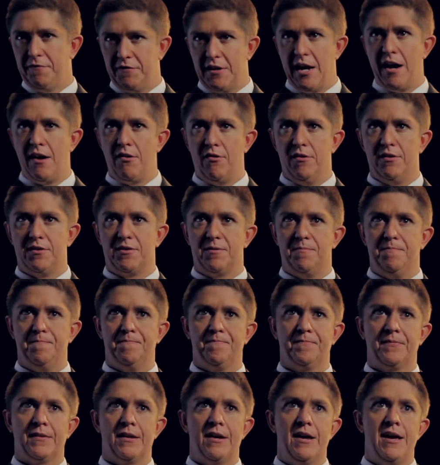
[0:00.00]
of terrorism.
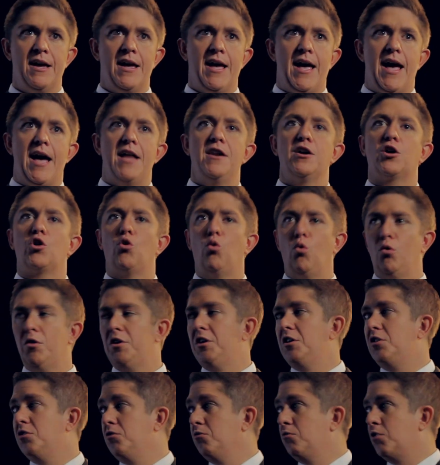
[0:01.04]
And
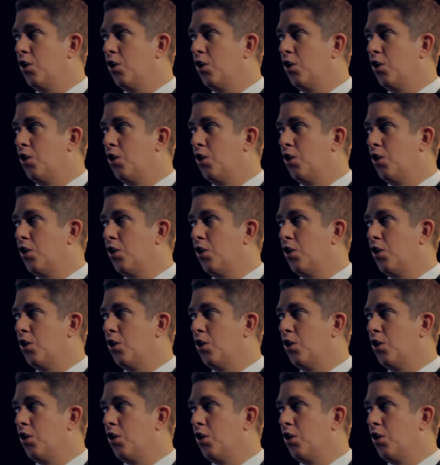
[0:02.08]
according to